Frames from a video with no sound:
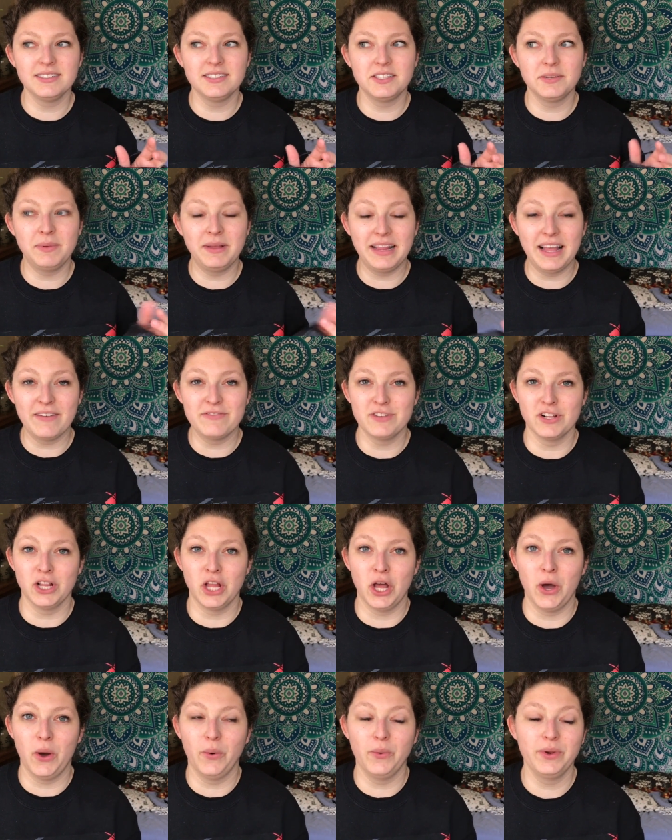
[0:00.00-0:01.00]
to be left
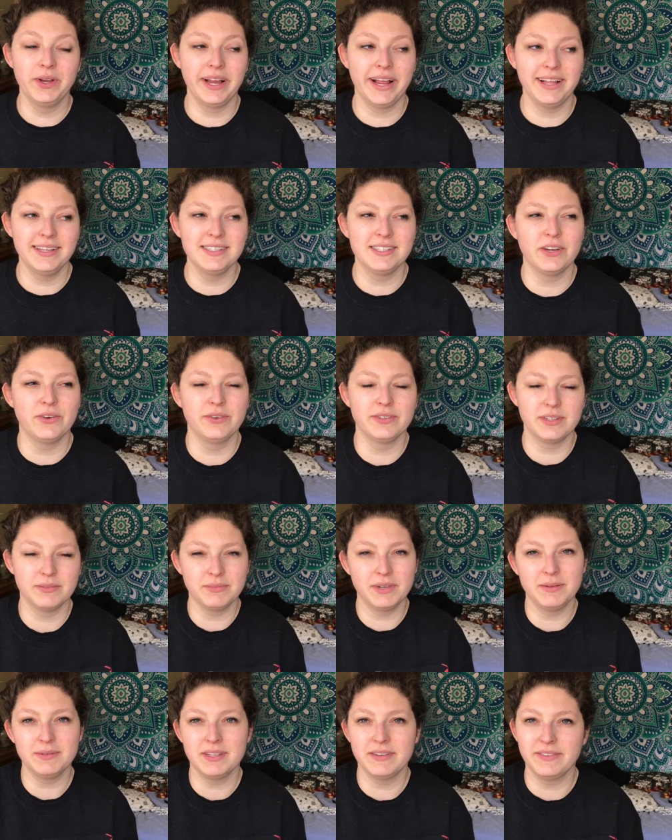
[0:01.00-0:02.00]
alone. And so
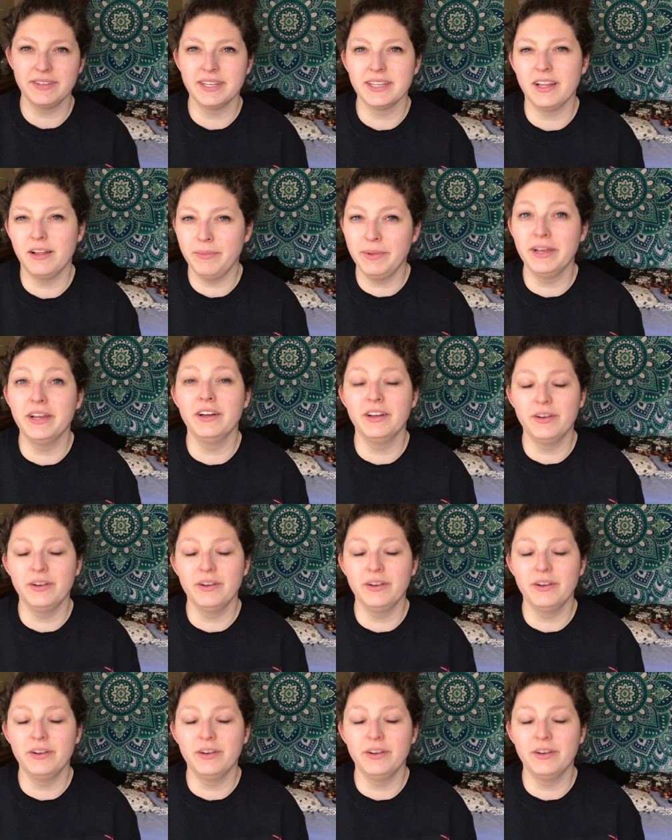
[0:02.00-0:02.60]
sometimes I feel like that'll be a